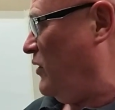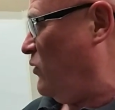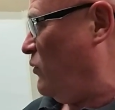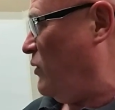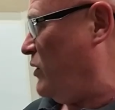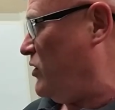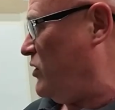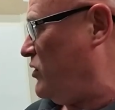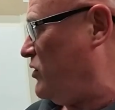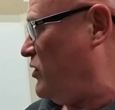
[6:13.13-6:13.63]

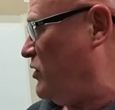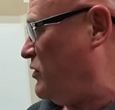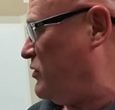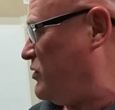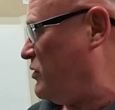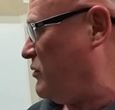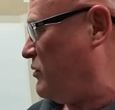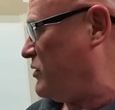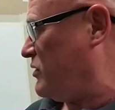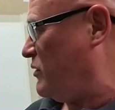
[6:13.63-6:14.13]
when you're new
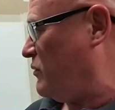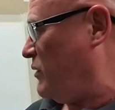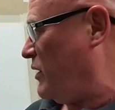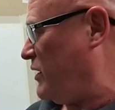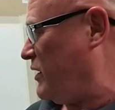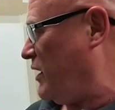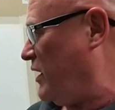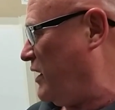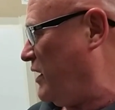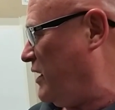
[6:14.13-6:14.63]
to it, you
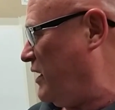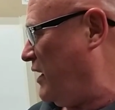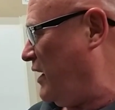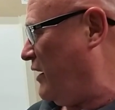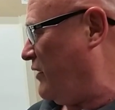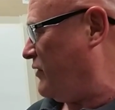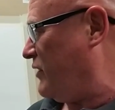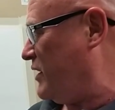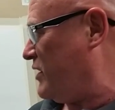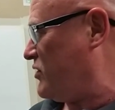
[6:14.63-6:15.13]
wonder
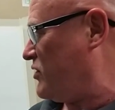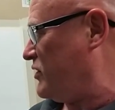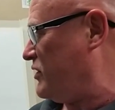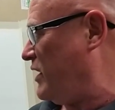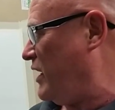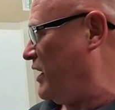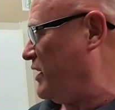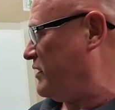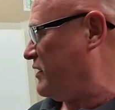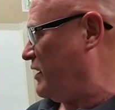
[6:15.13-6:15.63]
how things are
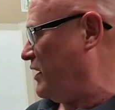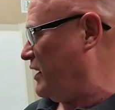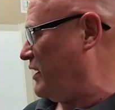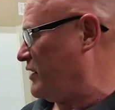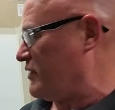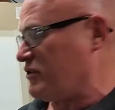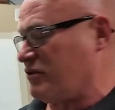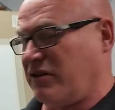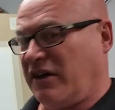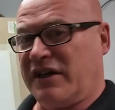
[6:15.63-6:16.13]
done, and
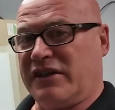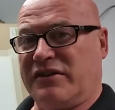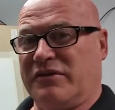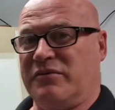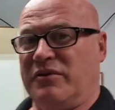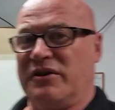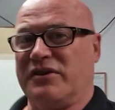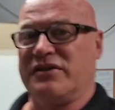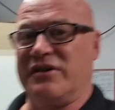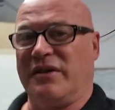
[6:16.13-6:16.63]
it's great to
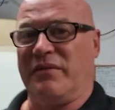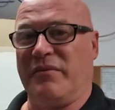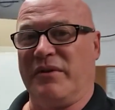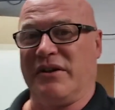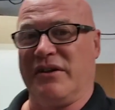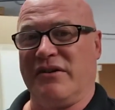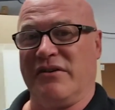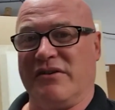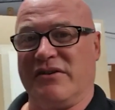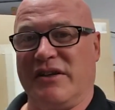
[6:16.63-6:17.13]
watch
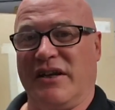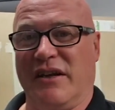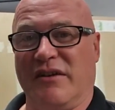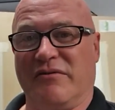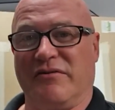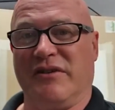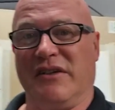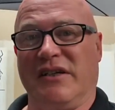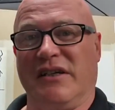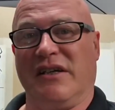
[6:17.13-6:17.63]
somebody who's done
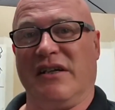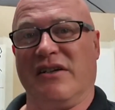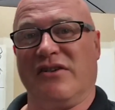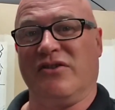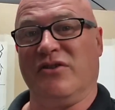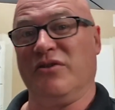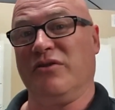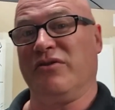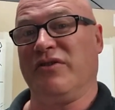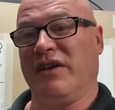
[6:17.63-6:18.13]
it for years
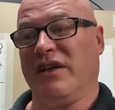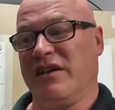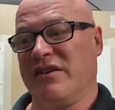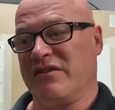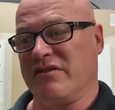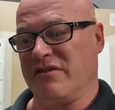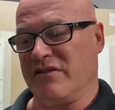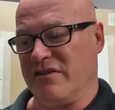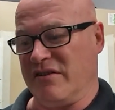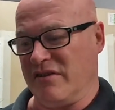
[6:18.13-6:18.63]
do things,
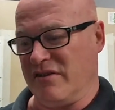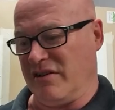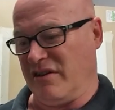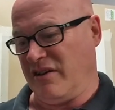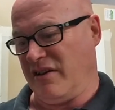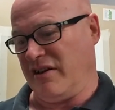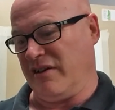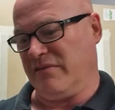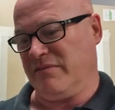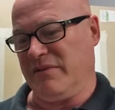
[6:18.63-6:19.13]
because there's a
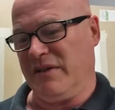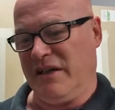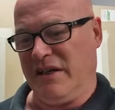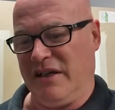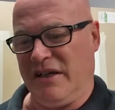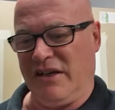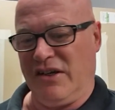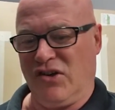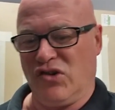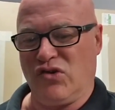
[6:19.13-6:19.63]
lot of
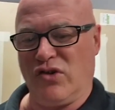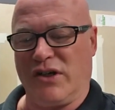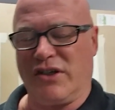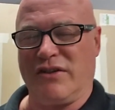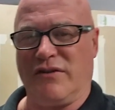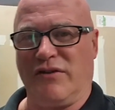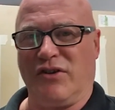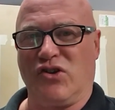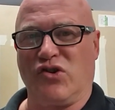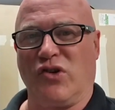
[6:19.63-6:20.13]
tricks
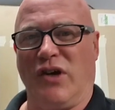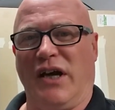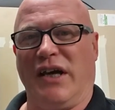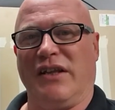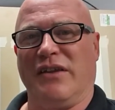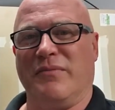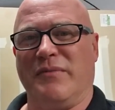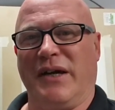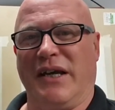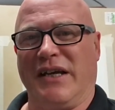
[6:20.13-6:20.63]
of the
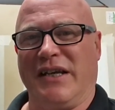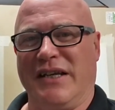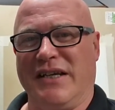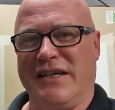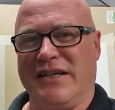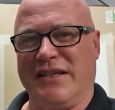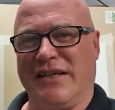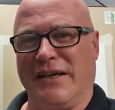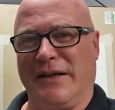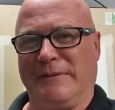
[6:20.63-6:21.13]
trade that make it
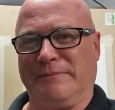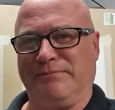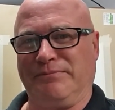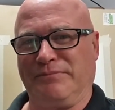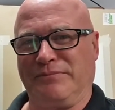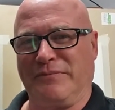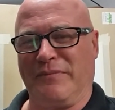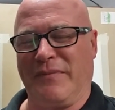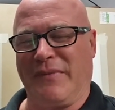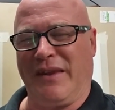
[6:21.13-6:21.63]
easier.
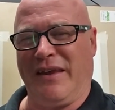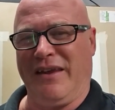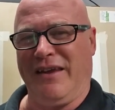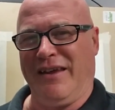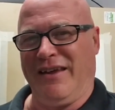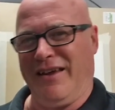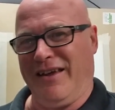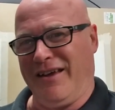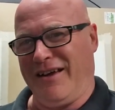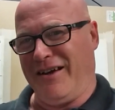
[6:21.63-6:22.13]

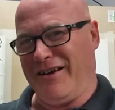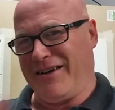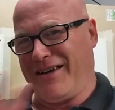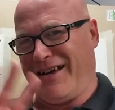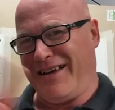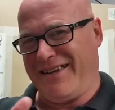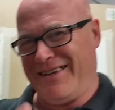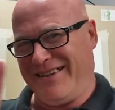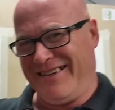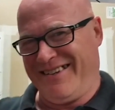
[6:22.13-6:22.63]

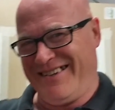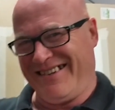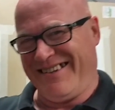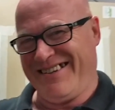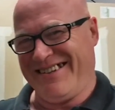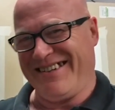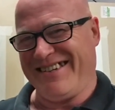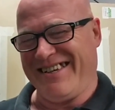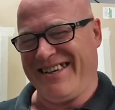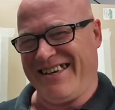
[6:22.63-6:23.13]
Okay,
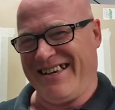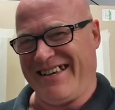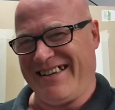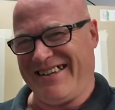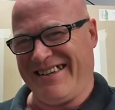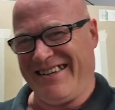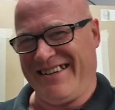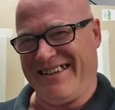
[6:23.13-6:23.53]
see ya.